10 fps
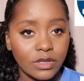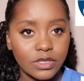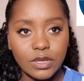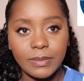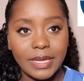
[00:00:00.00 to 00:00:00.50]

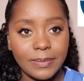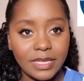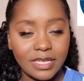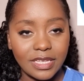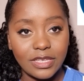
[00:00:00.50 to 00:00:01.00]
So
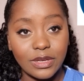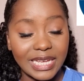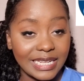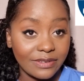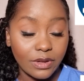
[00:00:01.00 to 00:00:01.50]
maybe you
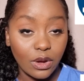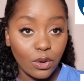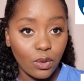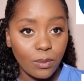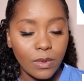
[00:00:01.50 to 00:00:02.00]
can live at
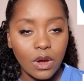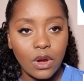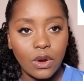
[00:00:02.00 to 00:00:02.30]
home